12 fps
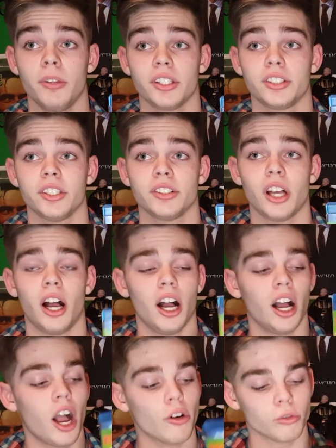This is
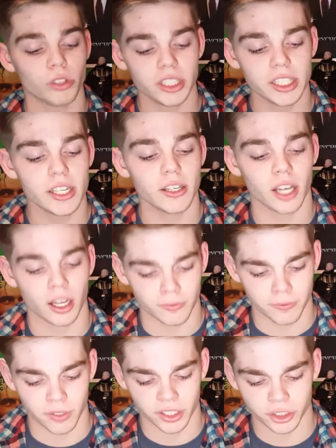
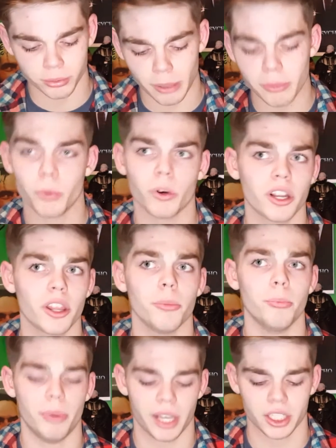this is probably one of the
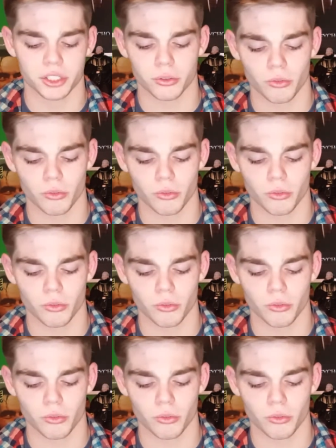best